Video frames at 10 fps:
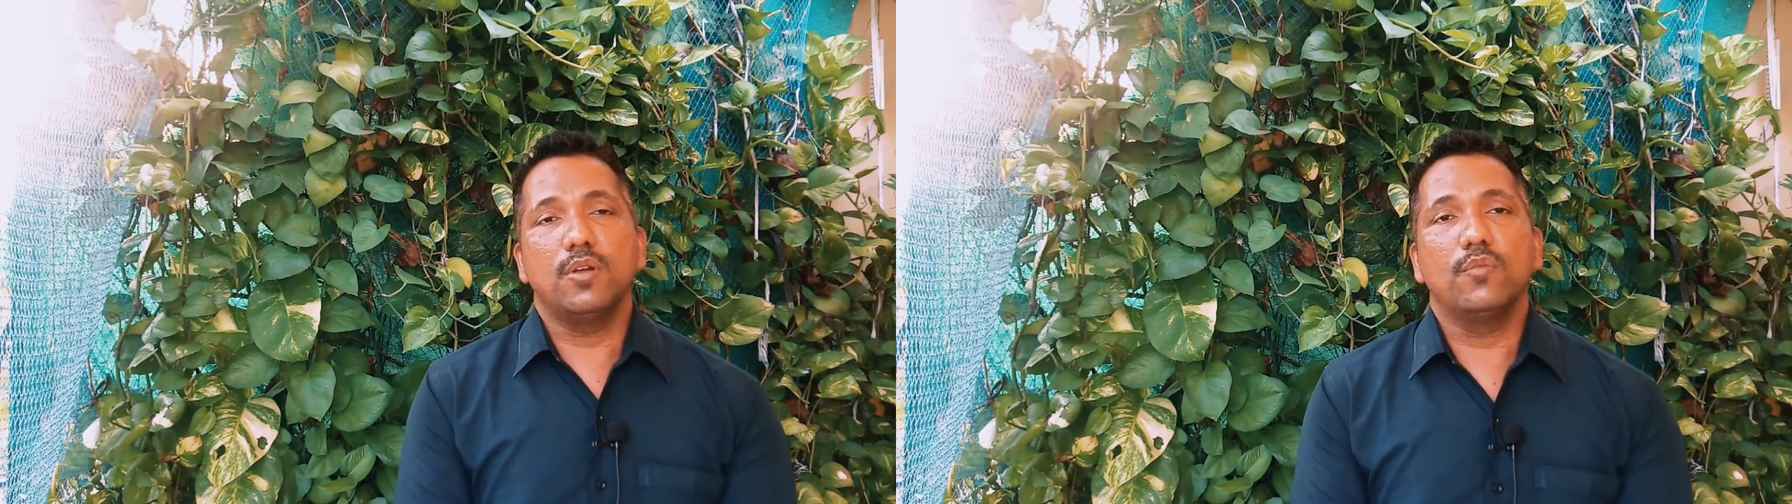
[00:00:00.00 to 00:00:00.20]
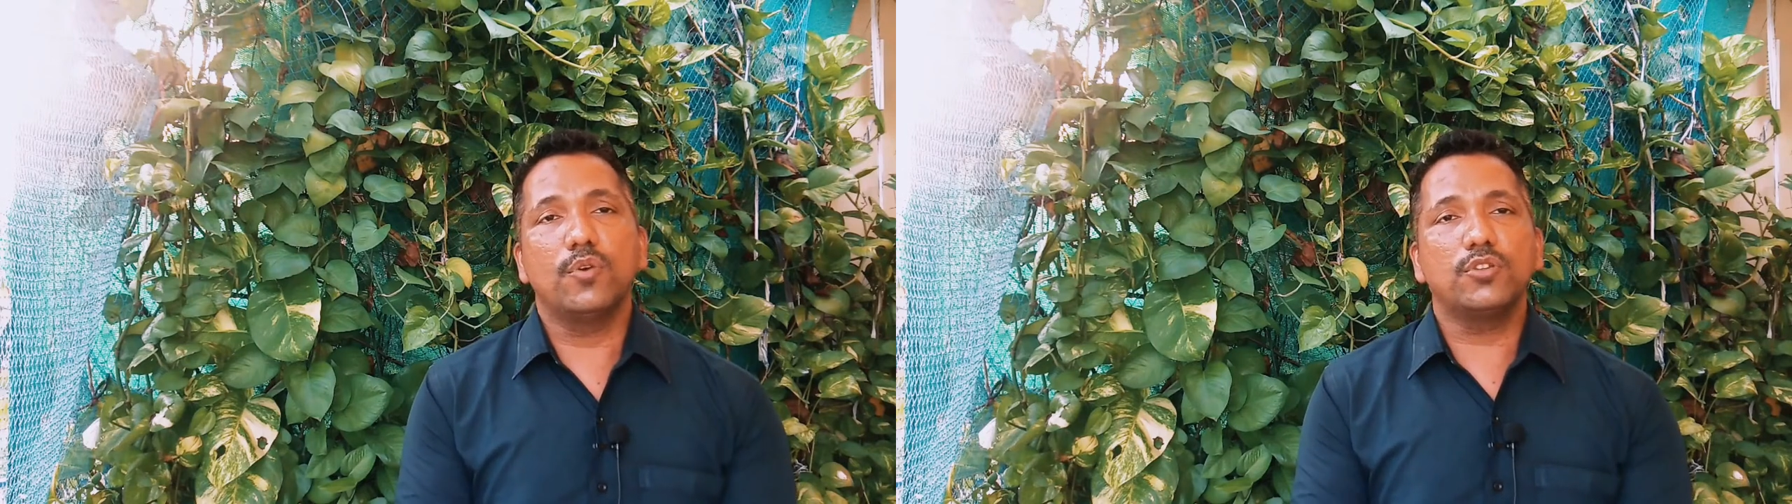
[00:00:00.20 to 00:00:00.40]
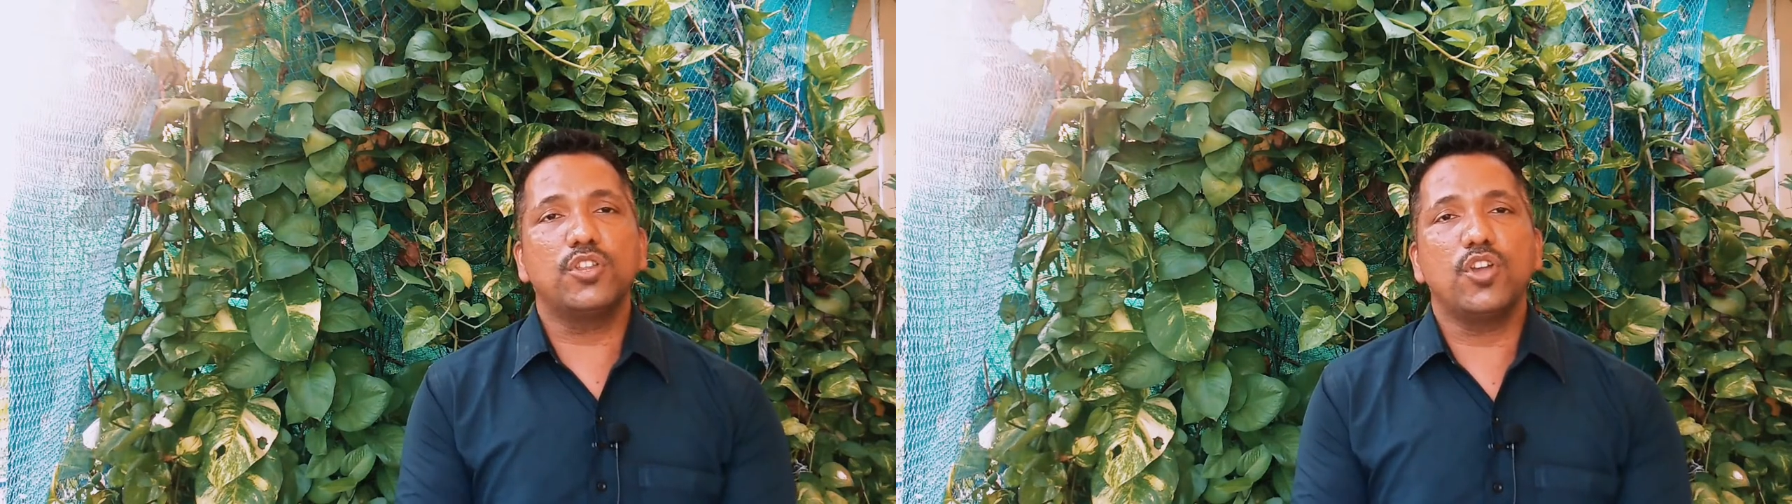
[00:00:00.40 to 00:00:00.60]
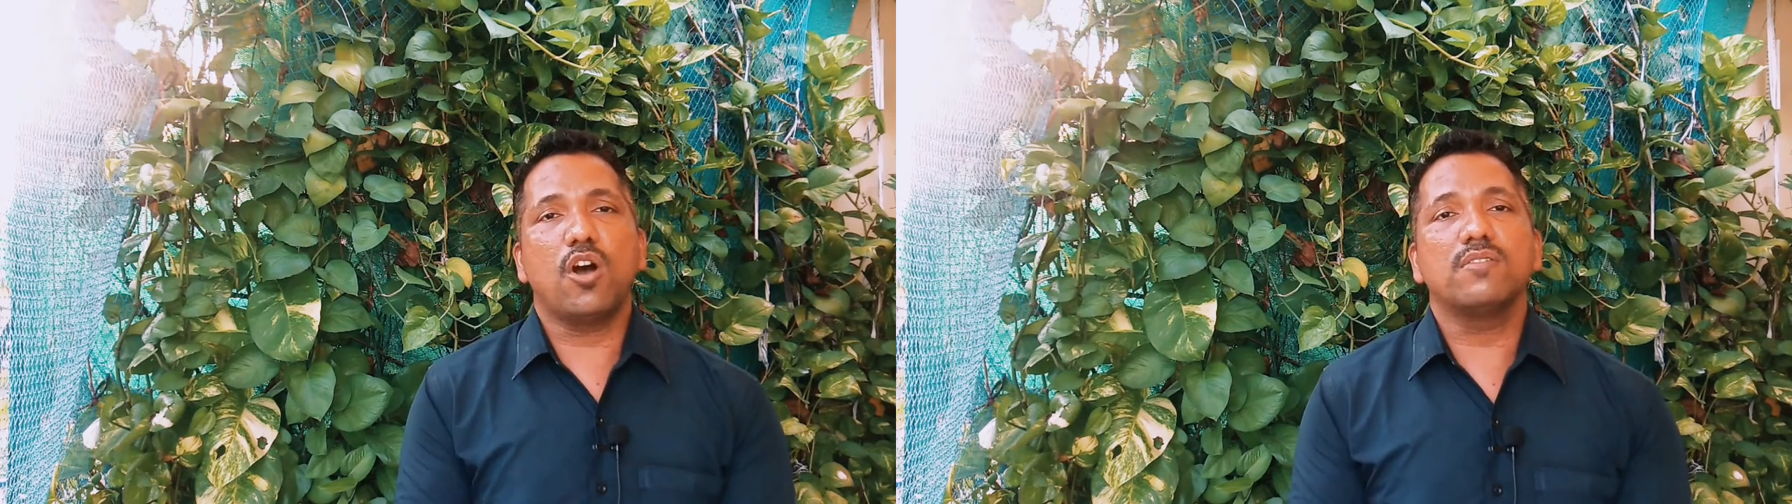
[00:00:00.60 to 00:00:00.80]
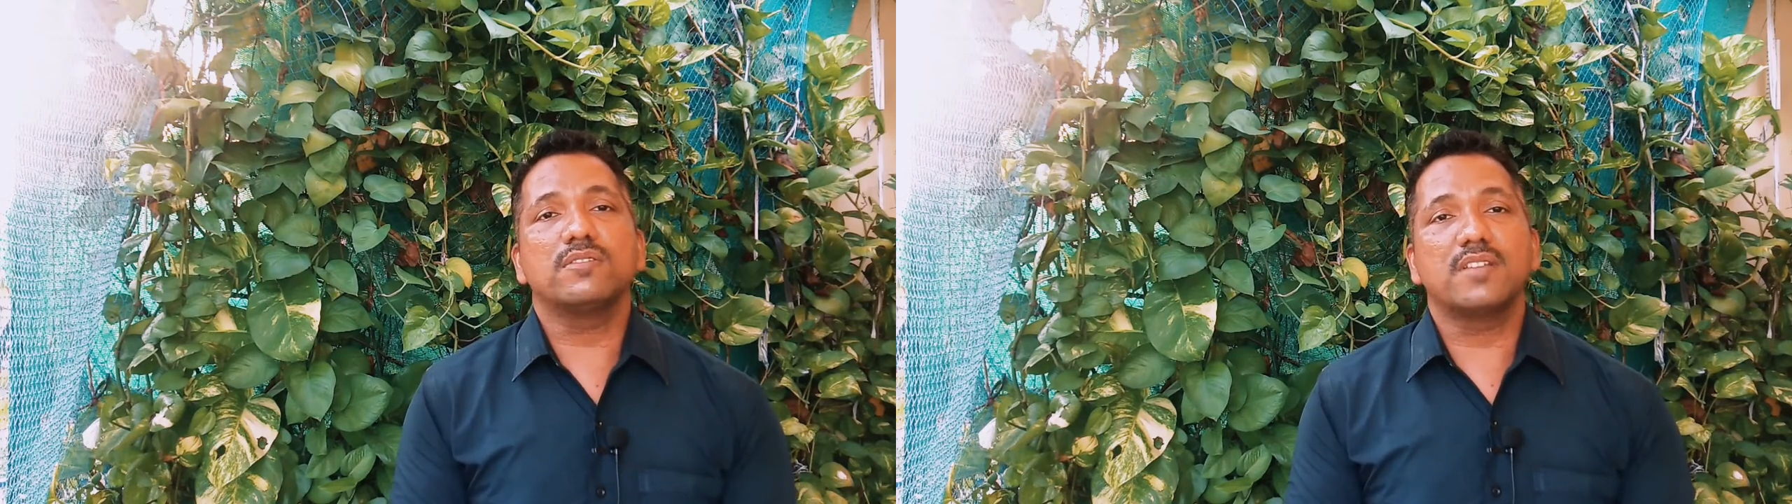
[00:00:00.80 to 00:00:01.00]
worthy
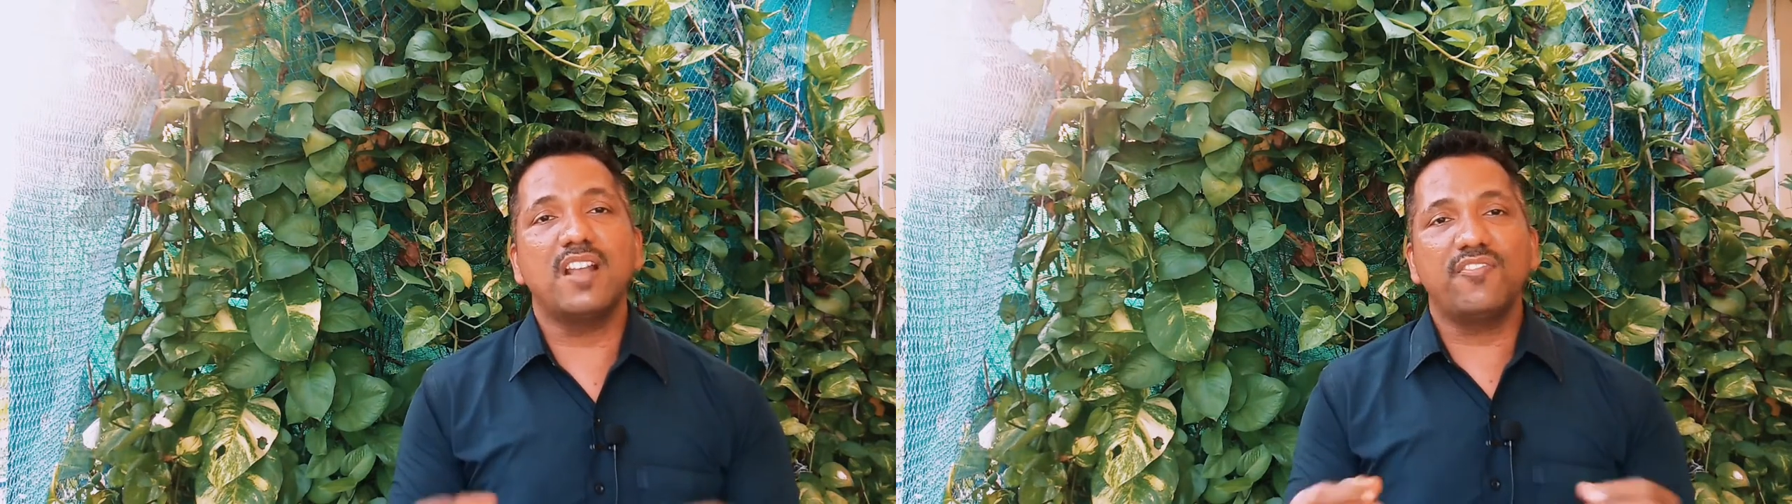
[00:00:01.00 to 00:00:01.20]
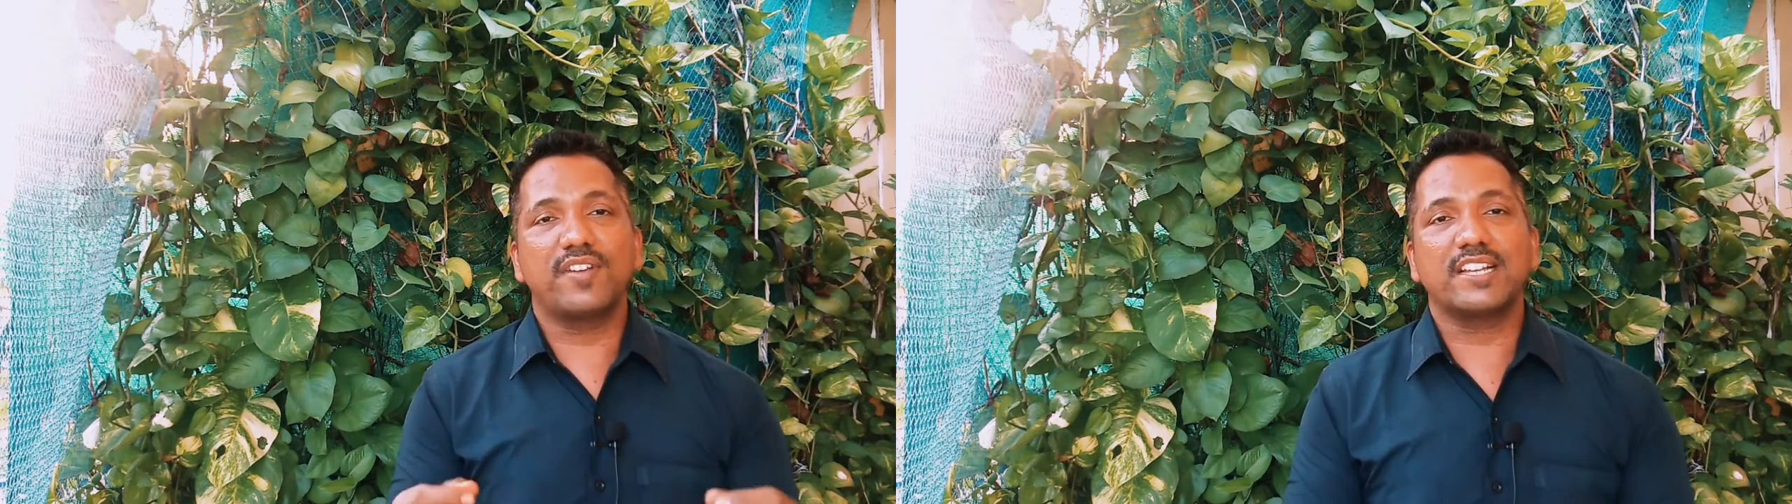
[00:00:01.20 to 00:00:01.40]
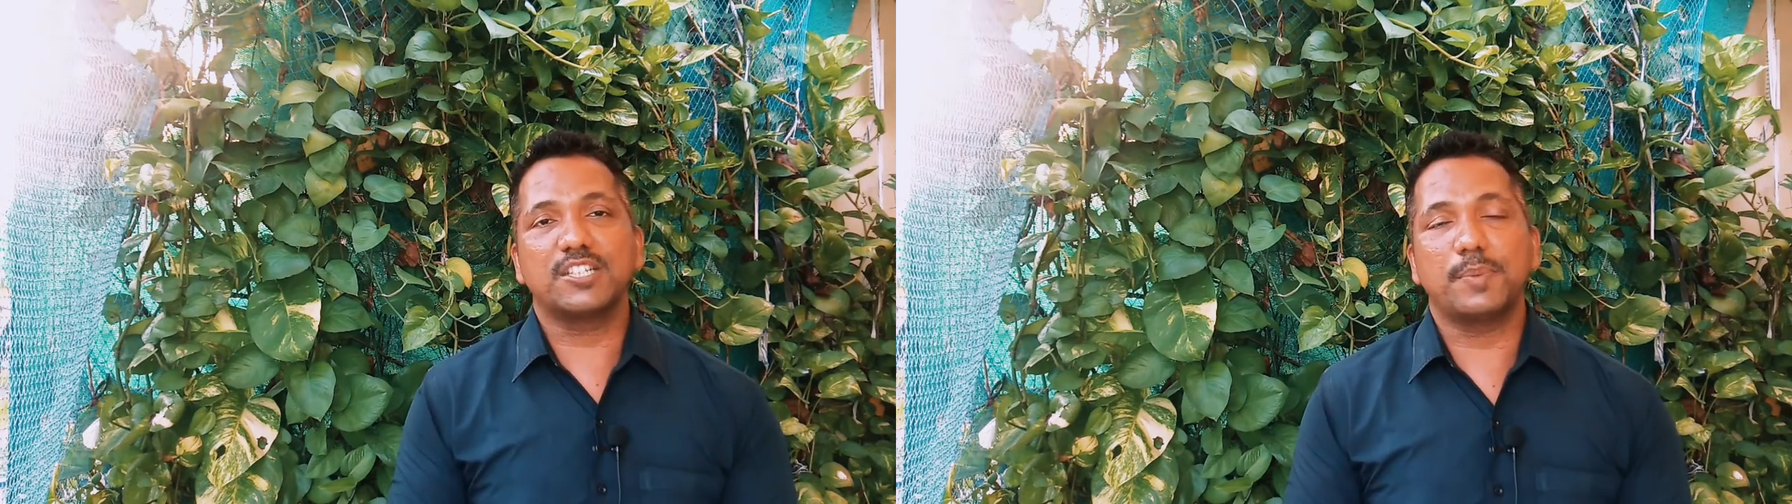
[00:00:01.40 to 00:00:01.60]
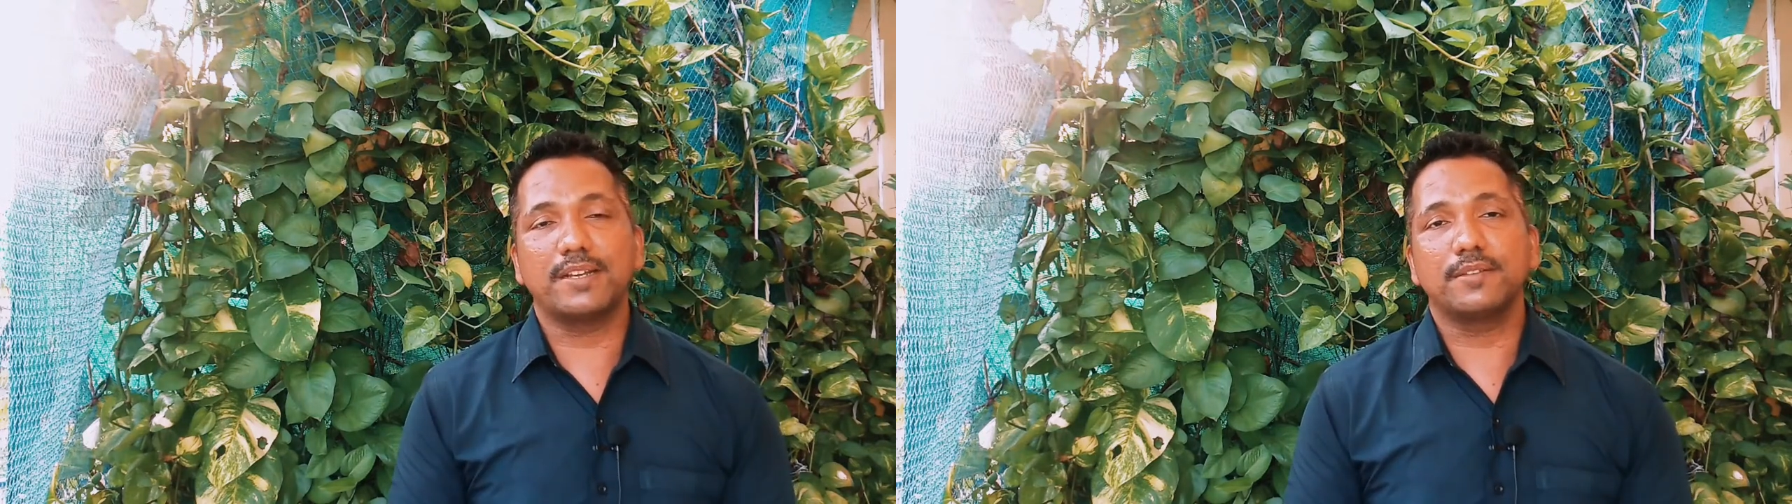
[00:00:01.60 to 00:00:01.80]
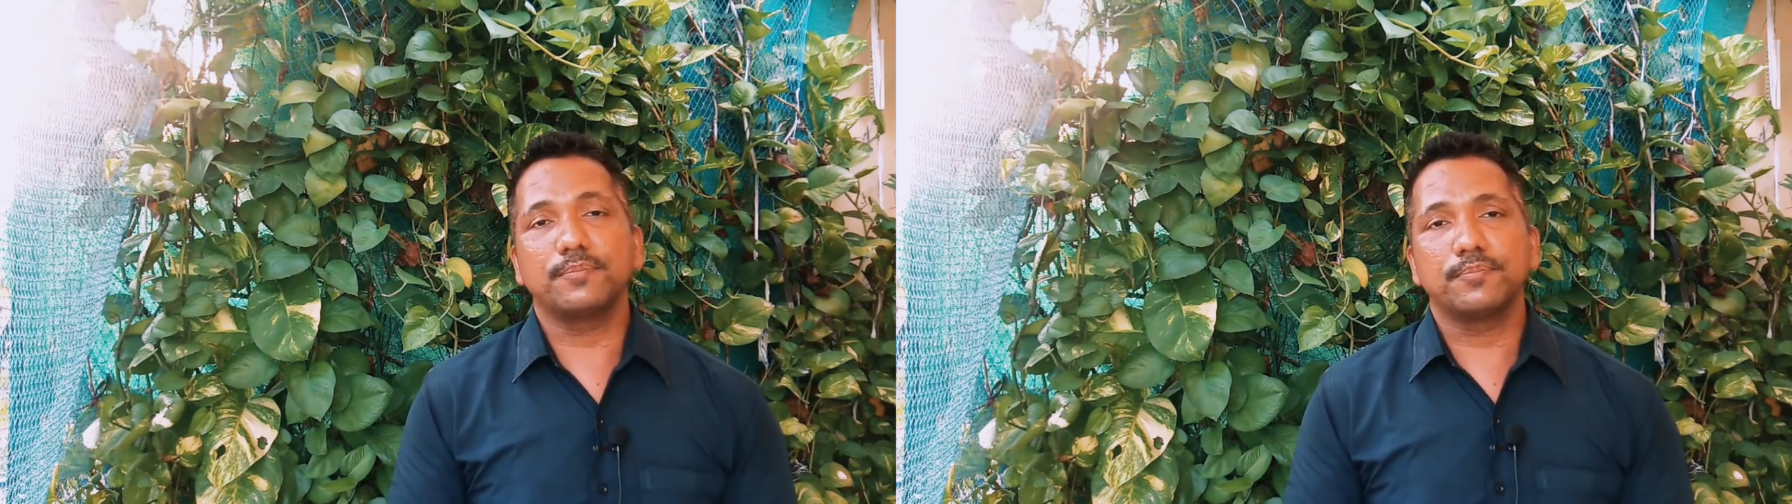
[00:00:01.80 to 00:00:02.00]
of self-respect.